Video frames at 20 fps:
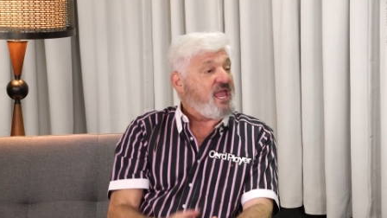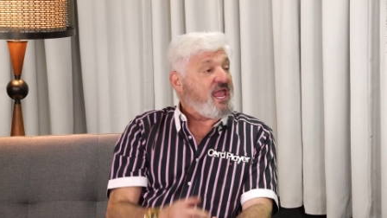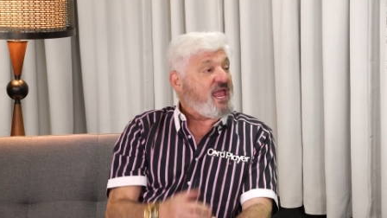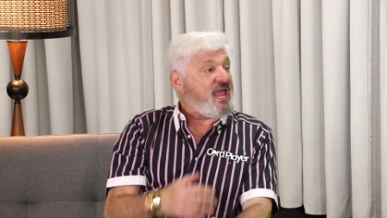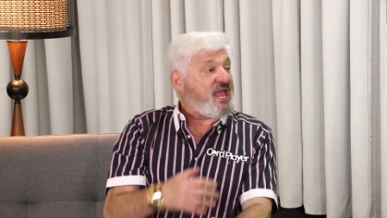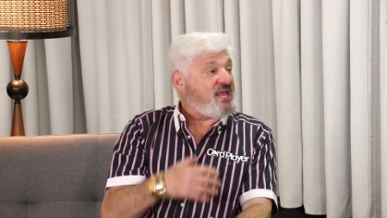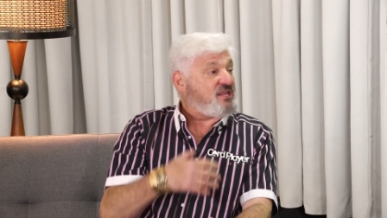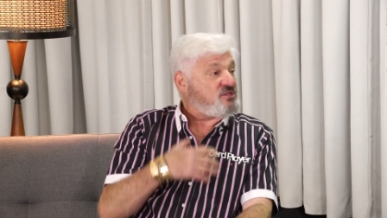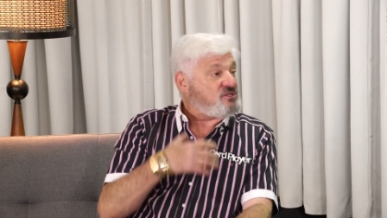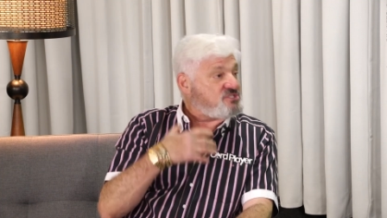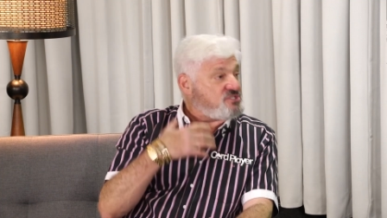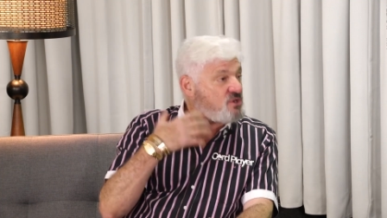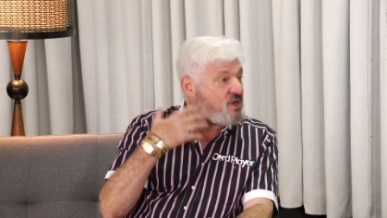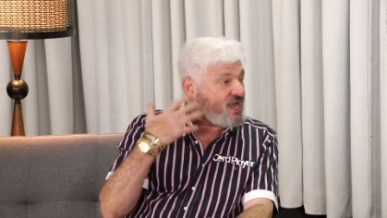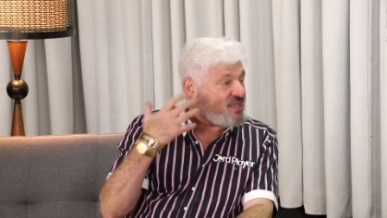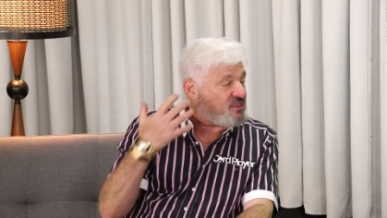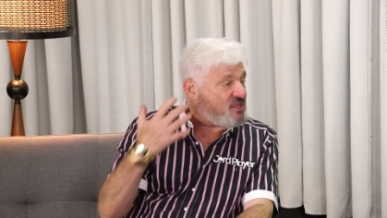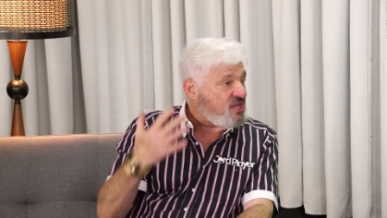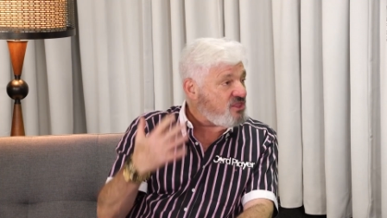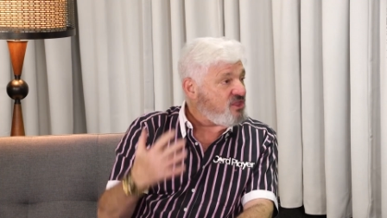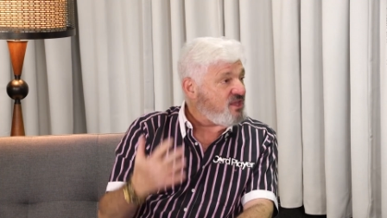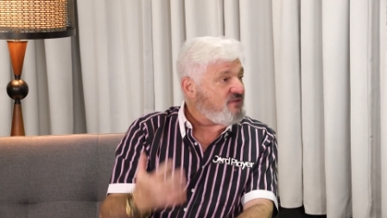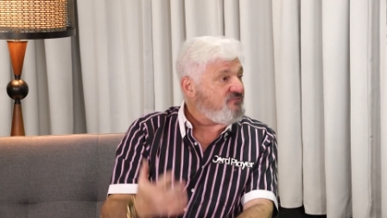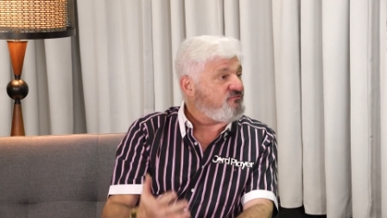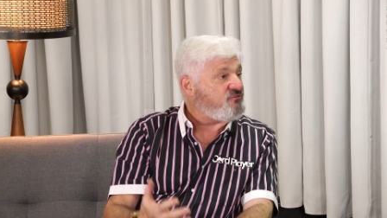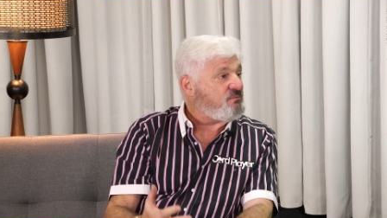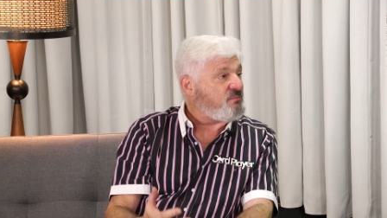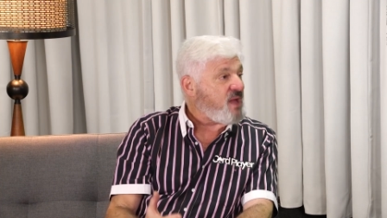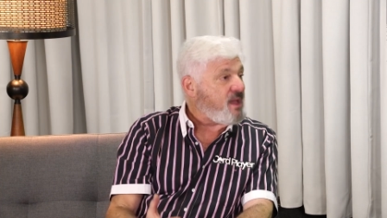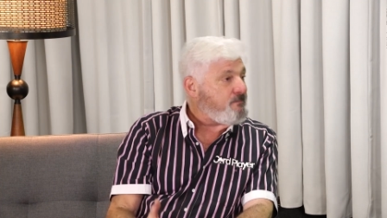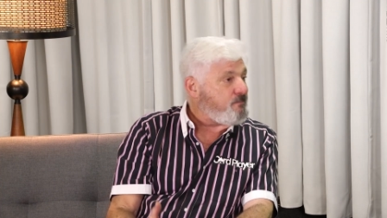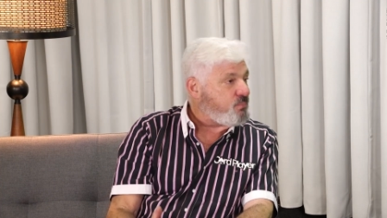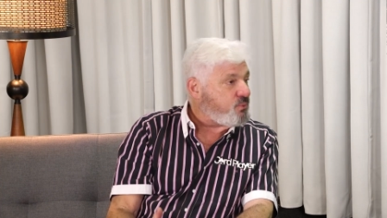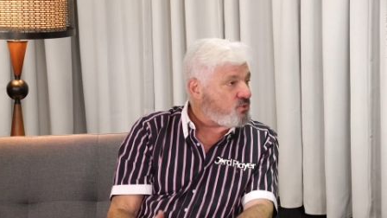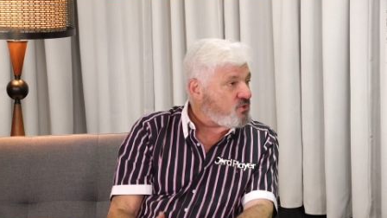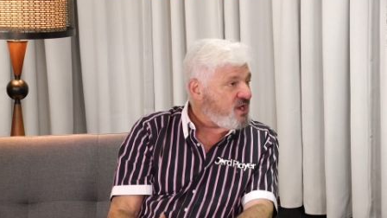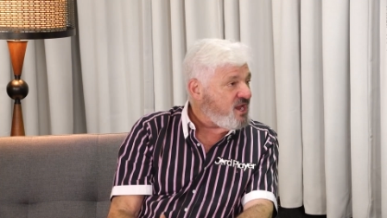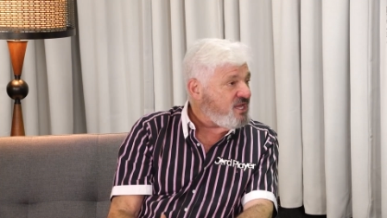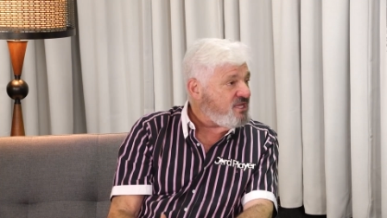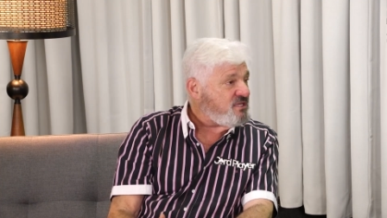And so I had nothing for my
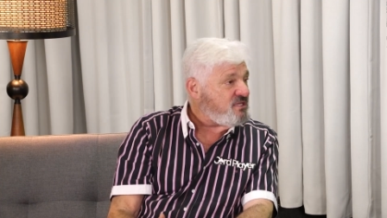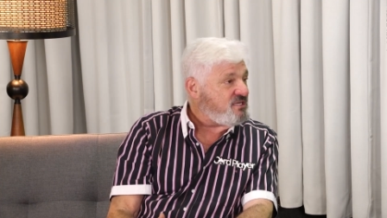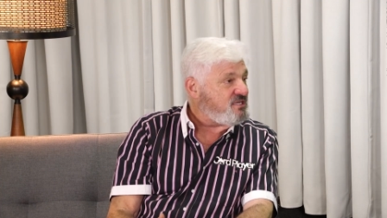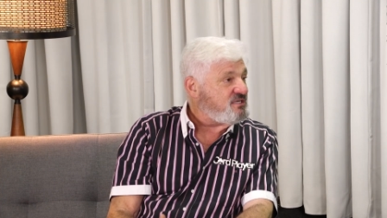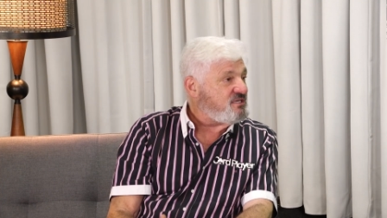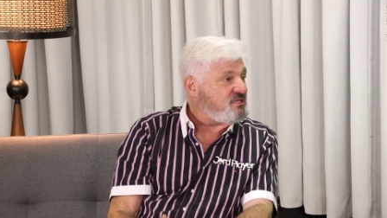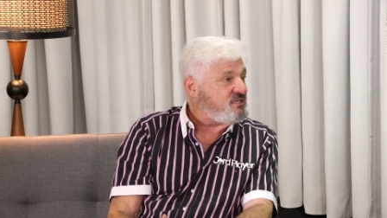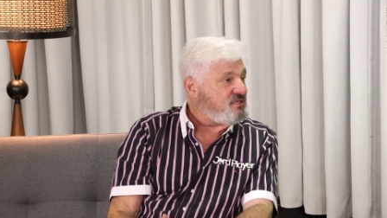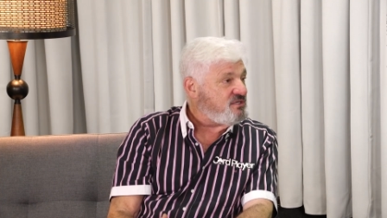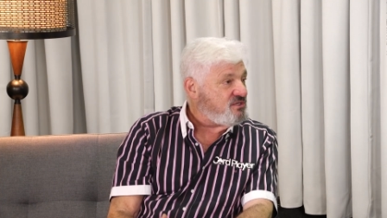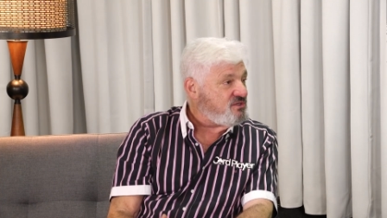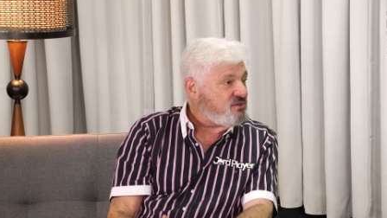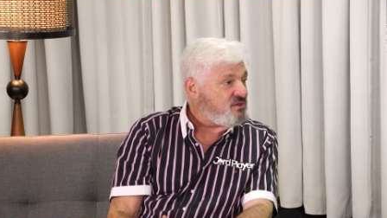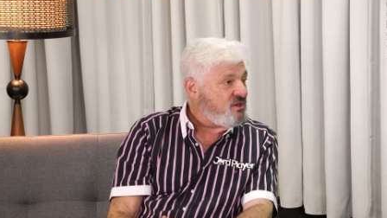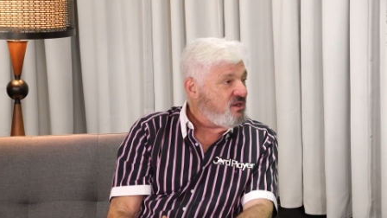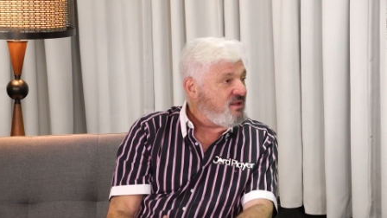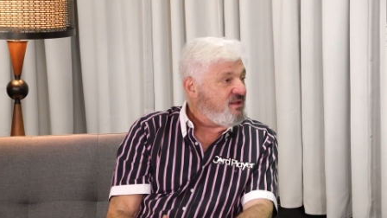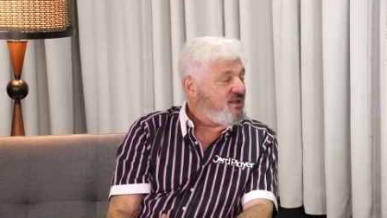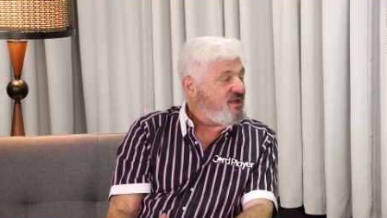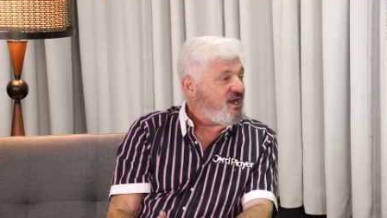brain to do